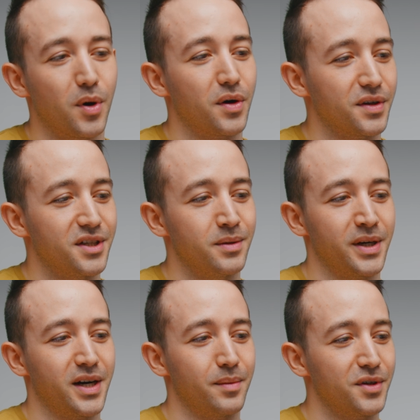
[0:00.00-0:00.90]
Pocket
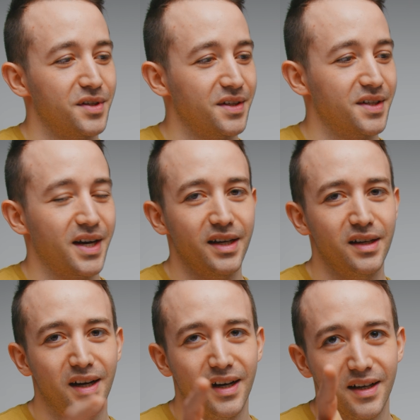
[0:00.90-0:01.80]
Cinema Camera
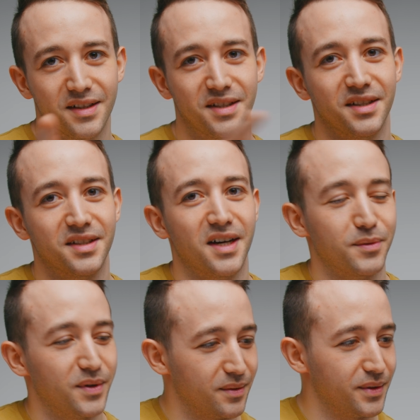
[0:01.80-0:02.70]
6K. It's the
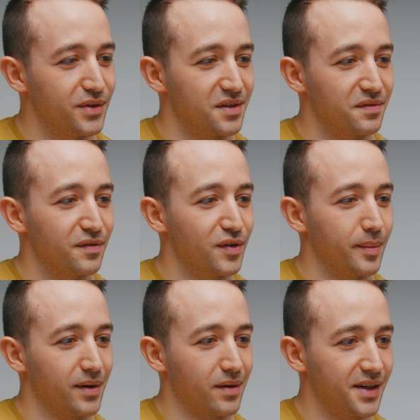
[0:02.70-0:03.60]
exact one that we're using for
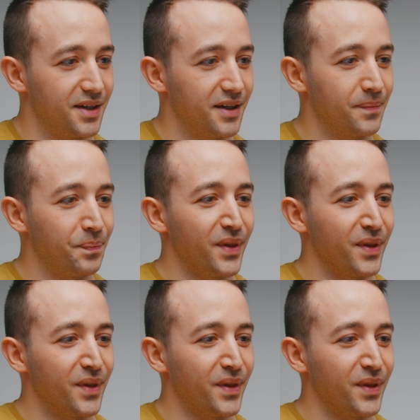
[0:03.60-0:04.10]
filming right here.